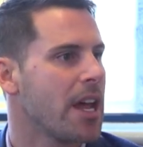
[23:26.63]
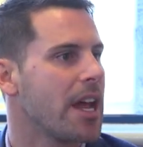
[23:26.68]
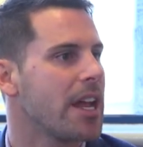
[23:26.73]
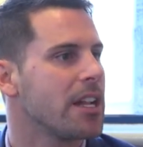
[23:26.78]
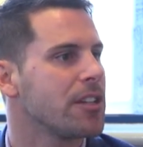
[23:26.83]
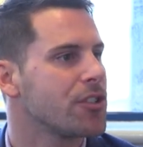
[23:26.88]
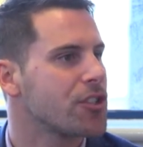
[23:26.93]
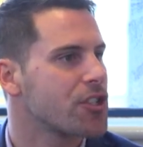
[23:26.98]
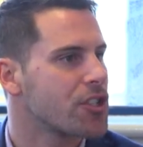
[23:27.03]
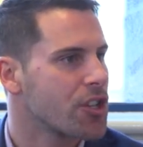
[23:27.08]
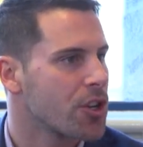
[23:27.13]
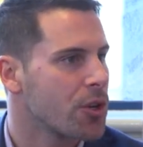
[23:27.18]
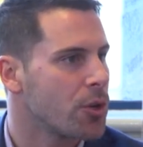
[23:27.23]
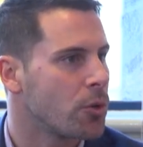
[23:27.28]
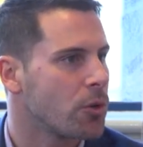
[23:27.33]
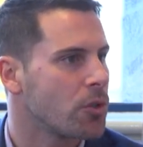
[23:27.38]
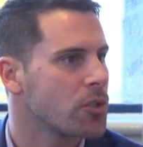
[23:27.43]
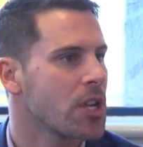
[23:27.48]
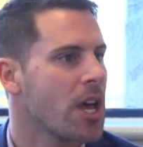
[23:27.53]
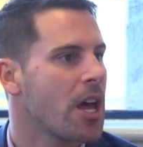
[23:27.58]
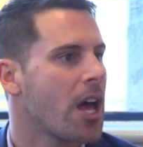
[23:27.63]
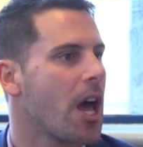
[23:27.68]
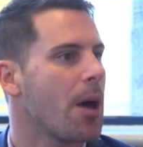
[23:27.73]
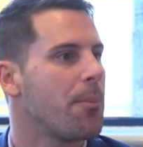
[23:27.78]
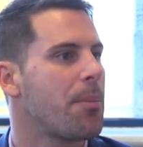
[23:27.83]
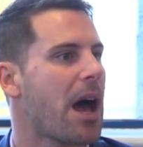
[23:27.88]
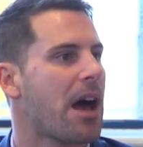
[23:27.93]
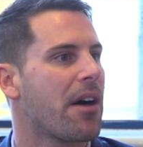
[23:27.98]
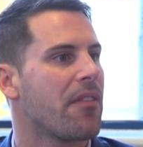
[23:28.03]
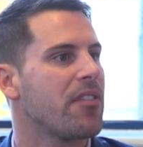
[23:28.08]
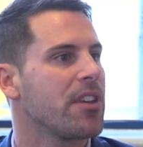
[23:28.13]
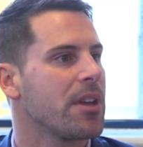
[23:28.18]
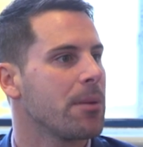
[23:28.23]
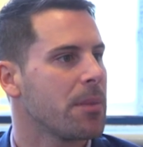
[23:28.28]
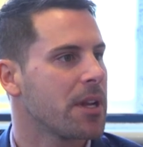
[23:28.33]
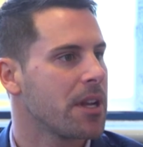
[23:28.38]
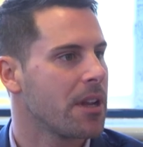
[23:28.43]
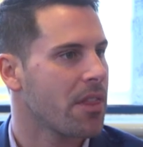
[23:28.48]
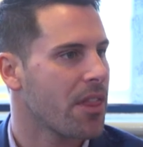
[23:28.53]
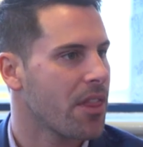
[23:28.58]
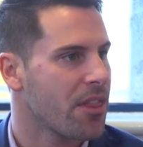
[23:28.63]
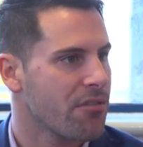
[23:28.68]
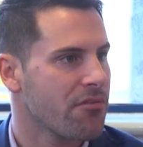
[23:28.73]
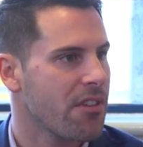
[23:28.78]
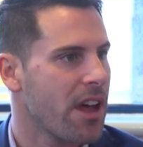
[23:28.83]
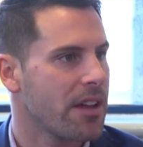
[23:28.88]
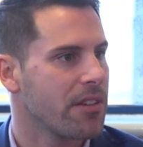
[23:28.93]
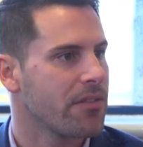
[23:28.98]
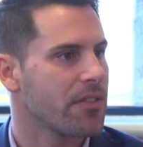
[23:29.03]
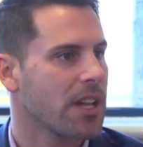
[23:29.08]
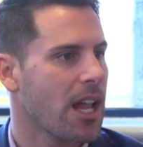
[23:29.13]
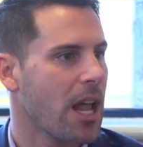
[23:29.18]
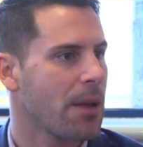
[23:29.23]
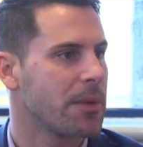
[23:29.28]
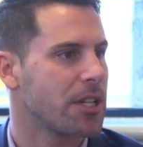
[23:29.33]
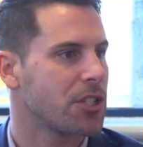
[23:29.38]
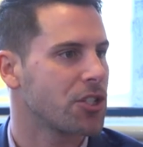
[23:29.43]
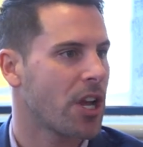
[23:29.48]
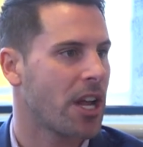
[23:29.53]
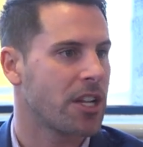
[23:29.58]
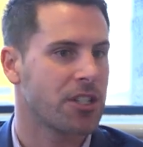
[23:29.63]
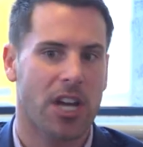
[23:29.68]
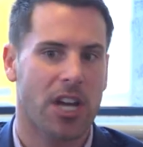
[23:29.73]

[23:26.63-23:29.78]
in schools about the imminent threat of climate change.